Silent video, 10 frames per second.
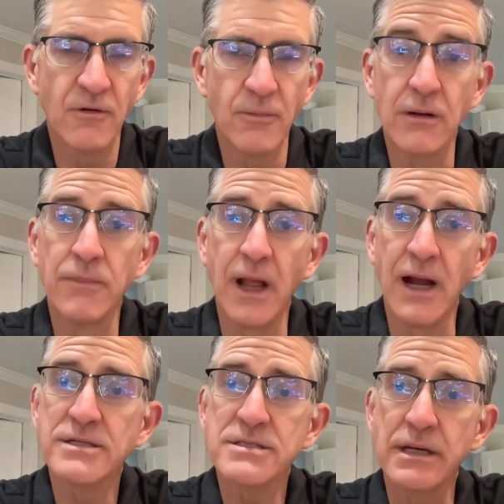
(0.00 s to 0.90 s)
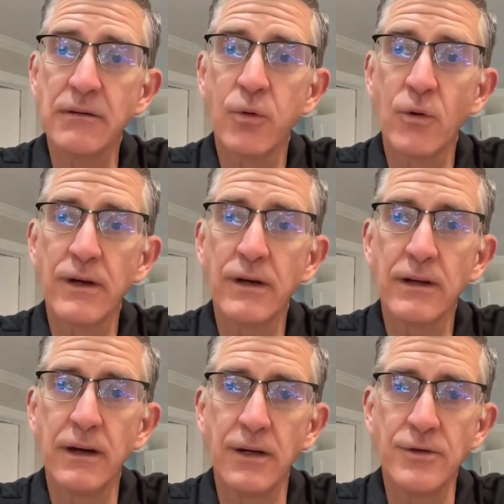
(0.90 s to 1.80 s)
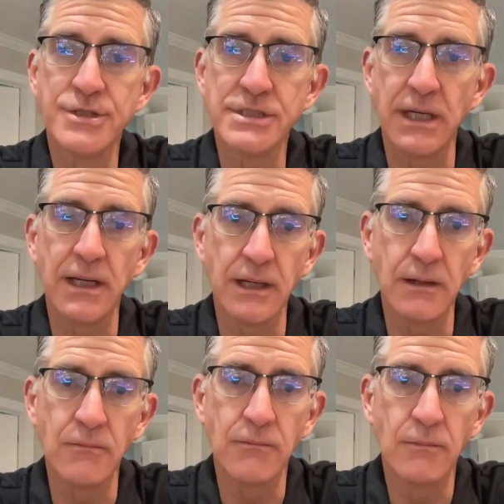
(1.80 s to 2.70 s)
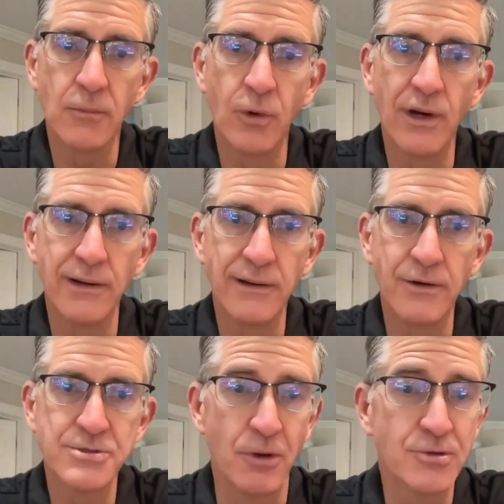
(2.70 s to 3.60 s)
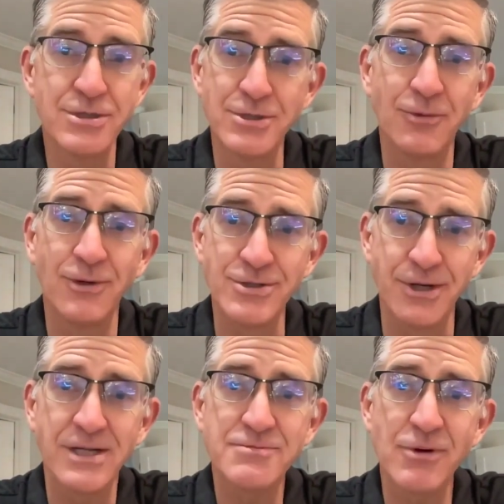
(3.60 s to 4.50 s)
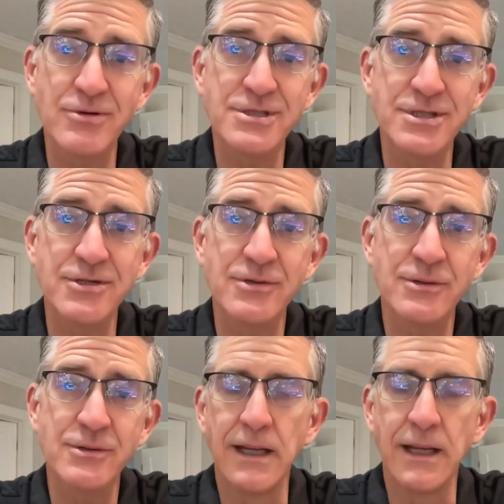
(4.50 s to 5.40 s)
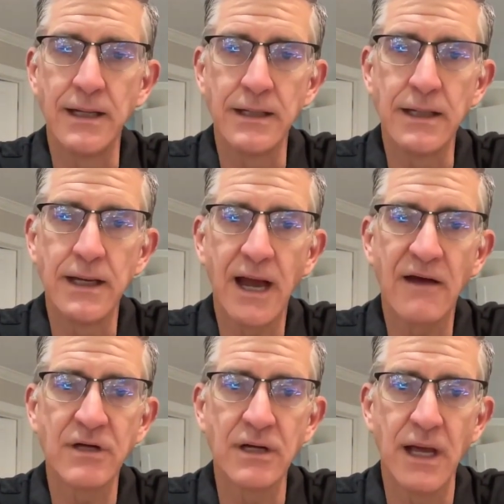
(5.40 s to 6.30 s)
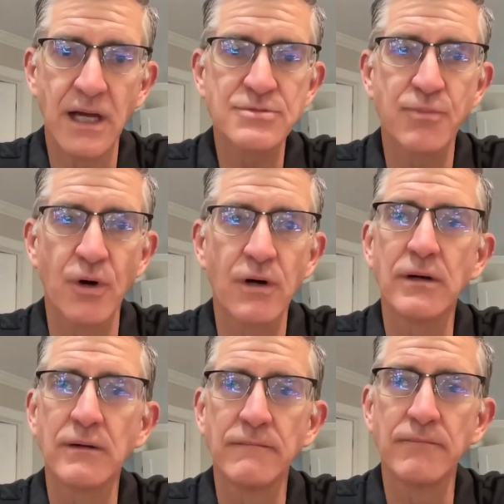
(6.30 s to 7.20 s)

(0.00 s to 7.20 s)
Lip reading: from a compliance standpoint, understanding what you're supposed to do and what you're not supposed to do. And having an expert